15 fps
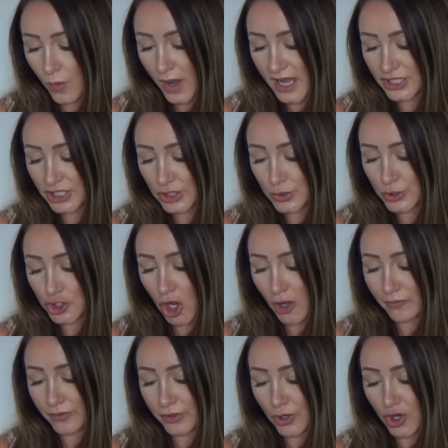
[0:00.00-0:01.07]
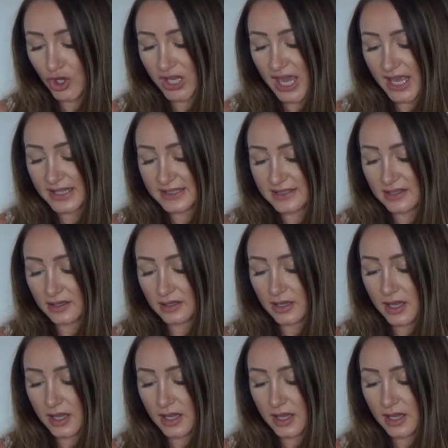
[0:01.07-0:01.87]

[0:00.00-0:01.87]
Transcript: Where do you shop for your kids?